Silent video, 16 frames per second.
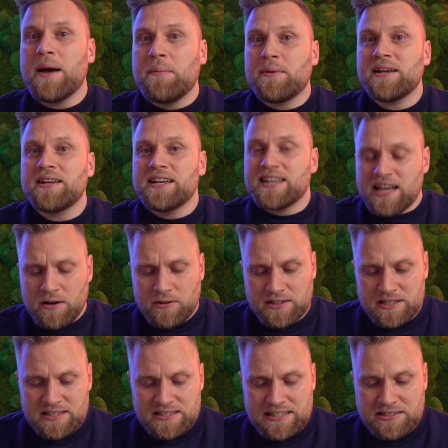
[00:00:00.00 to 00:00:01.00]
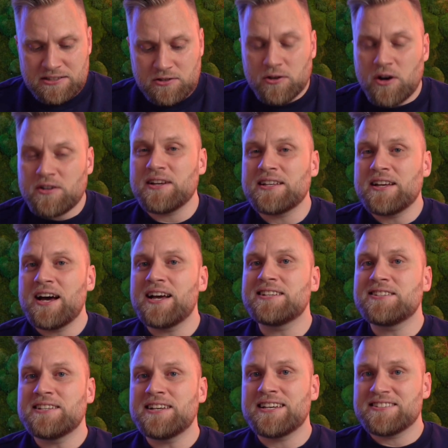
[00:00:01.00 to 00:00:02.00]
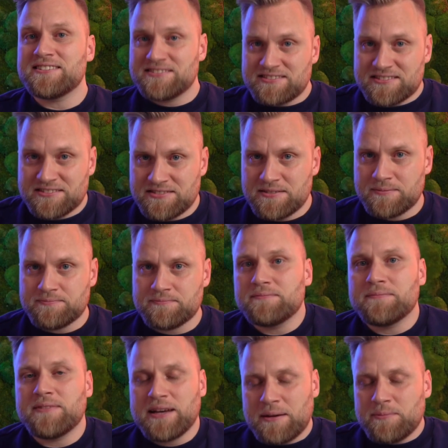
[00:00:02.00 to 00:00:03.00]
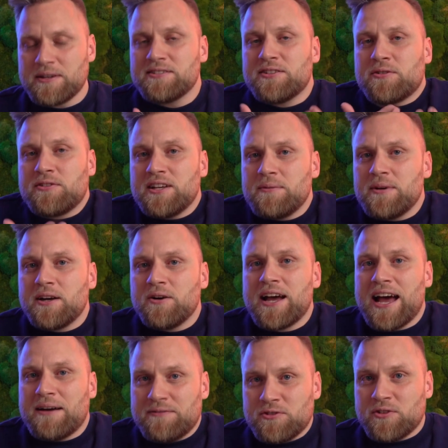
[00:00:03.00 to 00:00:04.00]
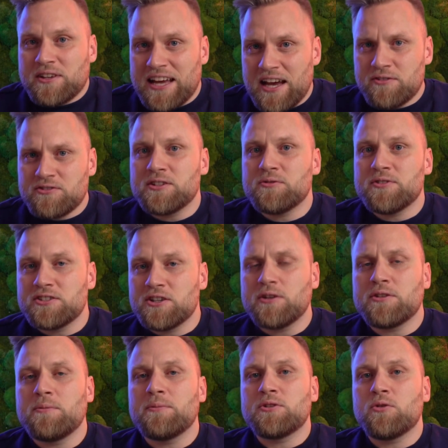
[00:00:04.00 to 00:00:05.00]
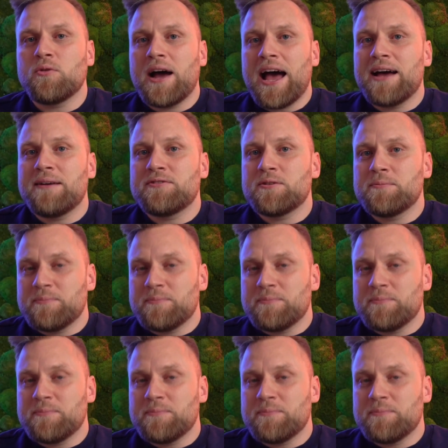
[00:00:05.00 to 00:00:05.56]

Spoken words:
but accounting is not an isolated system. That means you somehow have your accounting results, but you have to